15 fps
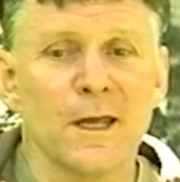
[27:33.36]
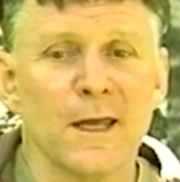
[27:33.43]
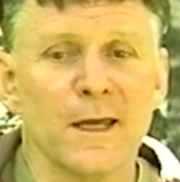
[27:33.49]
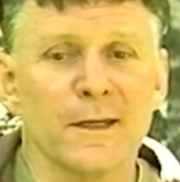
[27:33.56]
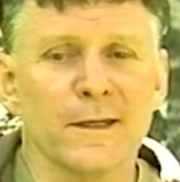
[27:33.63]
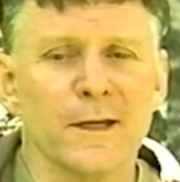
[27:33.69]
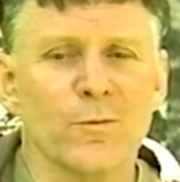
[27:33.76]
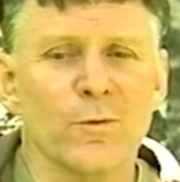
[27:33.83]

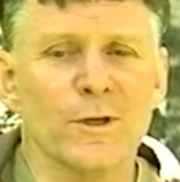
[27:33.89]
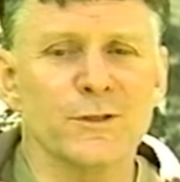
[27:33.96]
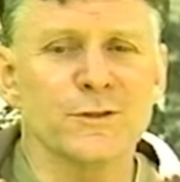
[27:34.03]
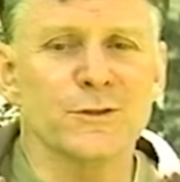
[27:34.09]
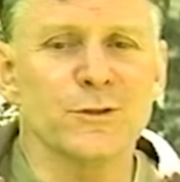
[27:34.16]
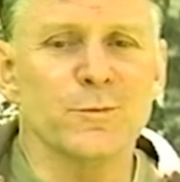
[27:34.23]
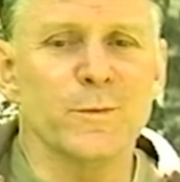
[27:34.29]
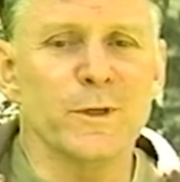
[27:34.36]
And I
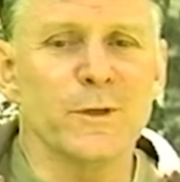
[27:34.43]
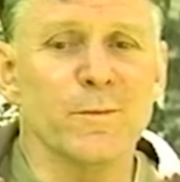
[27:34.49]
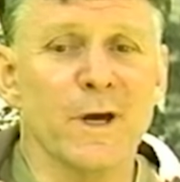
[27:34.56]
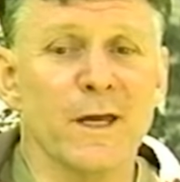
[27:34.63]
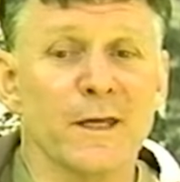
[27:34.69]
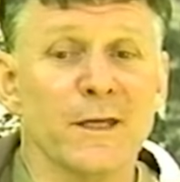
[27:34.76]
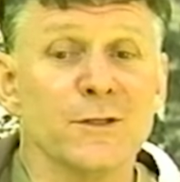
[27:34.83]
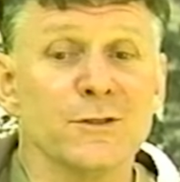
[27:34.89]
want you to be
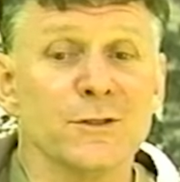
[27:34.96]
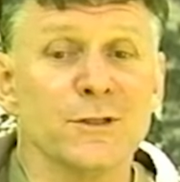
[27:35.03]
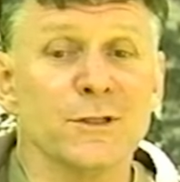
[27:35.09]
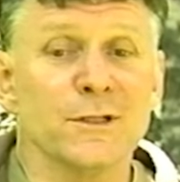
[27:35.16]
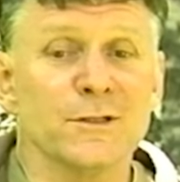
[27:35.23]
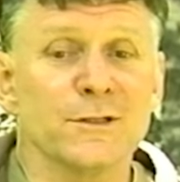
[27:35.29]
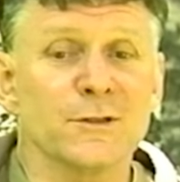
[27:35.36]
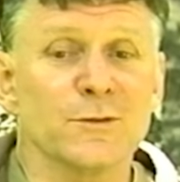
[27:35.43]
my
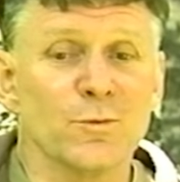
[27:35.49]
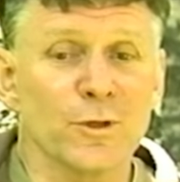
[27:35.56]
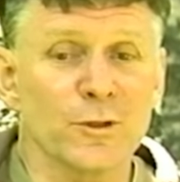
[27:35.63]
engineers and